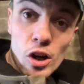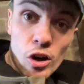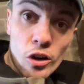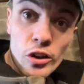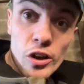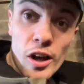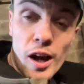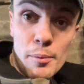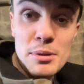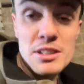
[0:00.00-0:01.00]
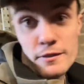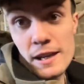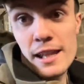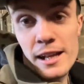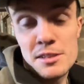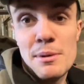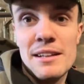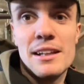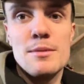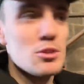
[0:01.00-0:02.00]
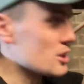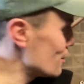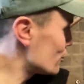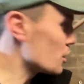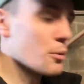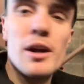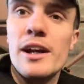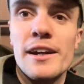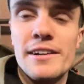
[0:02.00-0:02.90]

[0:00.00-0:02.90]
on a piece of kit that's meant to keep you safe that you're working